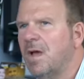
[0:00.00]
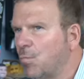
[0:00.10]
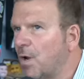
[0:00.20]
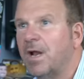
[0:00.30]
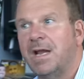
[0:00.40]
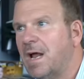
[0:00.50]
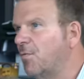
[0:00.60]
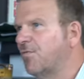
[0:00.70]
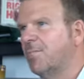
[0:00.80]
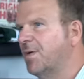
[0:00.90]
One and I
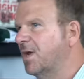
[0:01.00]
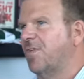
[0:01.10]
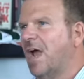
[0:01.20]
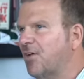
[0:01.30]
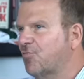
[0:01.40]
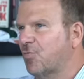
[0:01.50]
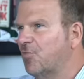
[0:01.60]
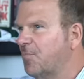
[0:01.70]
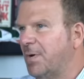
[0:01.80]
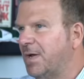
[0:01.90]
was the biggest
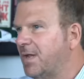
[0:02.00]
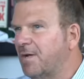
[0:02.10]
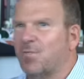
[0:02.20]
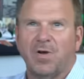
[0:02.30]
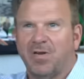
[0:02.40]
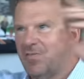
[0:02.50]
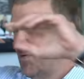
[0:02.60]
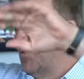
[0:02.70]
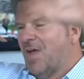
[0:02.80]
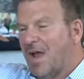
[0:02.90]
Astros buddy there was.
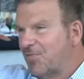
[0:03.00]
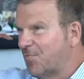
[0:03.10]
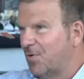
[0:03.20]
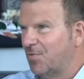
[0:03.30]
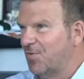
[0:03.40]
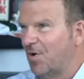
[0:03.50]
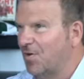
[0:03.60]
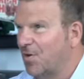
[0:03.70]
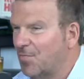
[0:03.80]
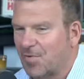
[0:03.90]
There was Astros
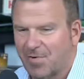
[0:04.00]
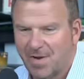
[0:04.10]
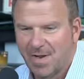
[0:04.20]
all over.